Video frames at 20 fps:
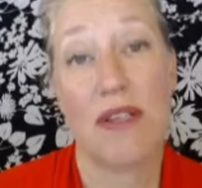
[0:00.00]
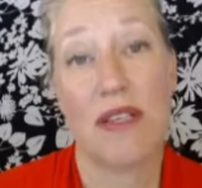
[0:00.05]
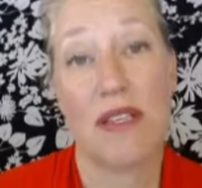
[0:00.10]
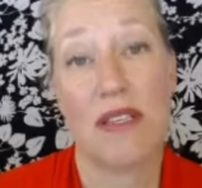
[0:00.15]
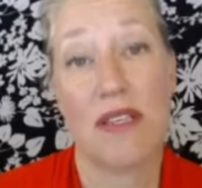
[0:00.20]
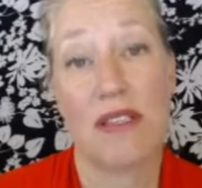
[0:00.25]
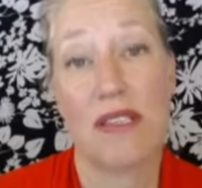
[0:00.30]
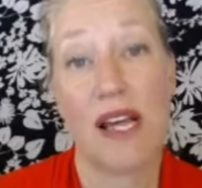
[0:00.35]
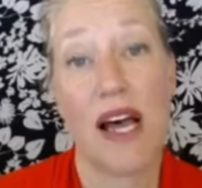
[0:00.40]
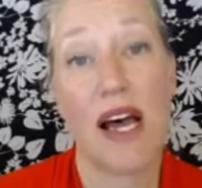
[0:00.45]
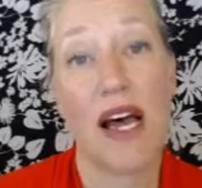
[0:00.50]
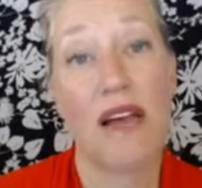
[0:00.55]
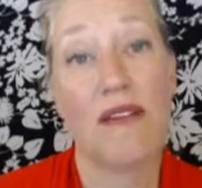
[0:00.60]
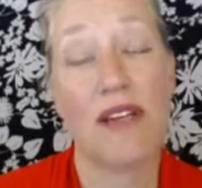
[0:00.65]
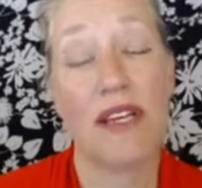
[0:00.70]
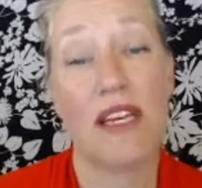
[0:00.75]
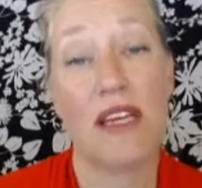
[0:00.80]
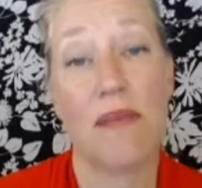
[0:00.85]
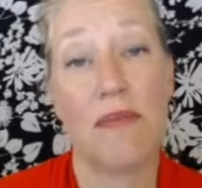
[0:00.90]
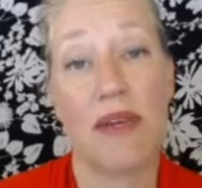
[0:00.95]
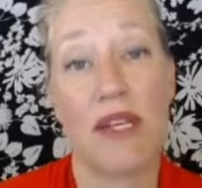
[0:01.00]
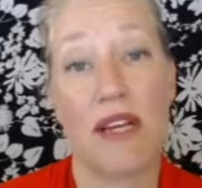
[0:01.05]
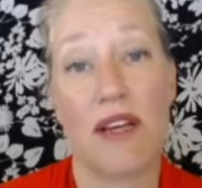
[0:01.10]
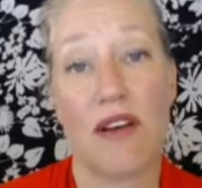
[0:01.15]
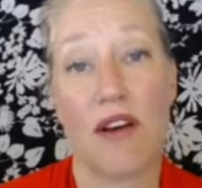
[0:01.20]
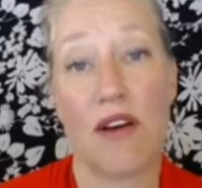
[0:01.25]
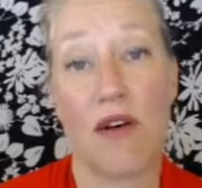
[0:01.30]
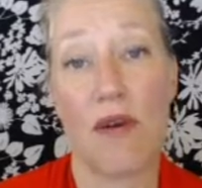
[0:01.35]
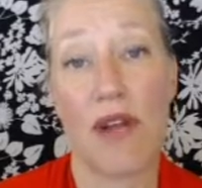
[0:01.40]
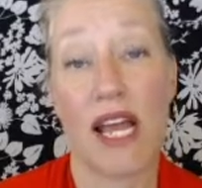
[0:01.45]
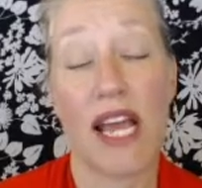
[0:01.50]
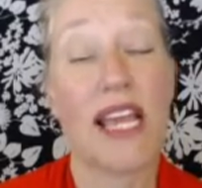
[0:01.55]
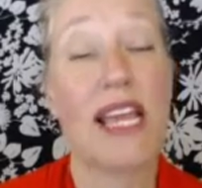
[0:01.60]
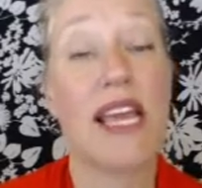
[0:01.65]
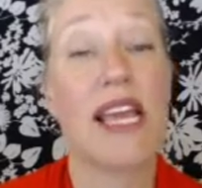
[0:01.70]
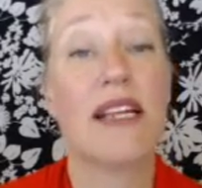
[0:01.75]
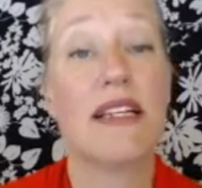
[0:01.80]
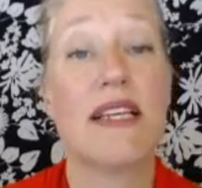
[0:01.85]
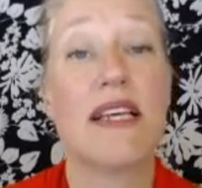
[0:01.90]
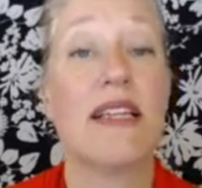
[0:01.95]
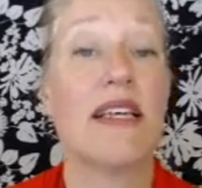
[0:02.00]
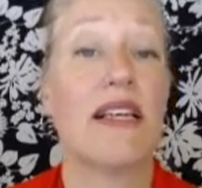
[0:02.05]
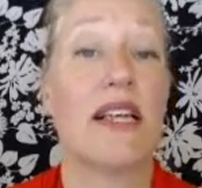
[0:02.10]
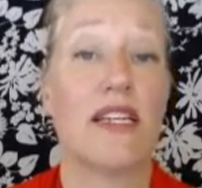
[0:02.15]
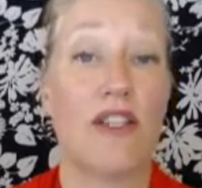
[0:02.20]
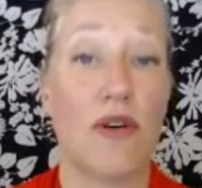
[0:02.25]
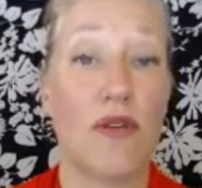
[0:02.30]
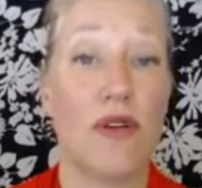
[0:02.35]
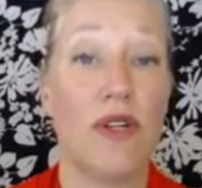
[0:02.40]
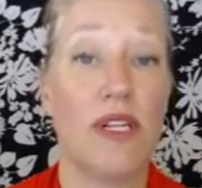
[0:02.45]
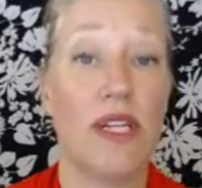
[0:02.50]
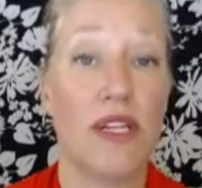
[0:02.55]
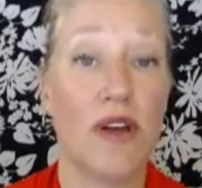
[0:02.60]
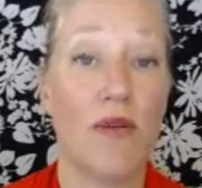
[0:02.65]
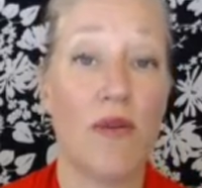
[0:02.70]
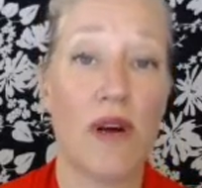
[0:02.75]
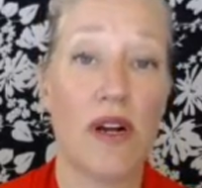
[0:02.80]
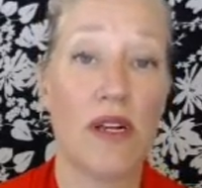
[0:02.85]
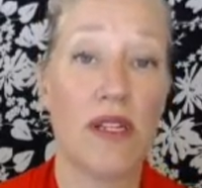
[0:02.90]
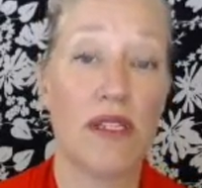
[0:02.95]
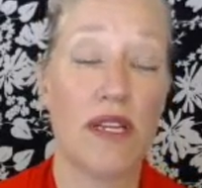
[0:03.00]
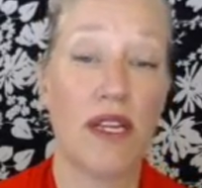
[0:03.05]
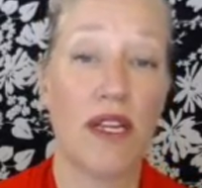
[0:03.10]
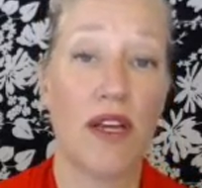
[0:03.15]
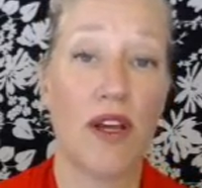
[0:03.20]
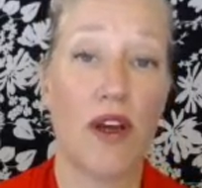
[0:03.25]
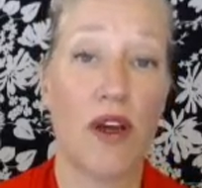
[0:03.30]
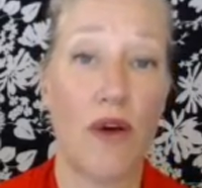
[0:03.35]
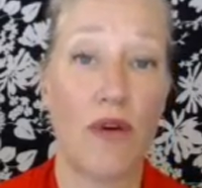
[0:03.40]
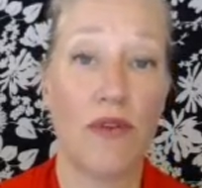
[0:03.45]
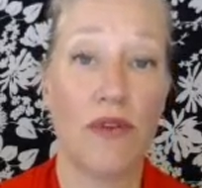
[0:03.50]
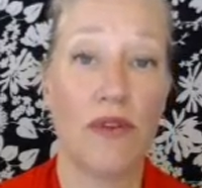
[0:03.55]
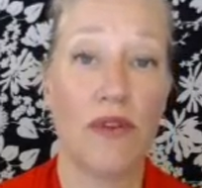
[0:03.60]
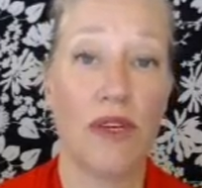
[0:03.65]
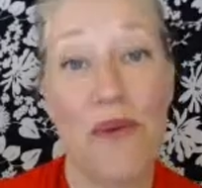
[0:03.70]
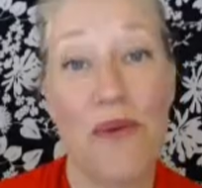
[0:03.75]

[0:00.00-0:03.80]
this alive and keeping it going. I can't say that I totally know where it's going to go.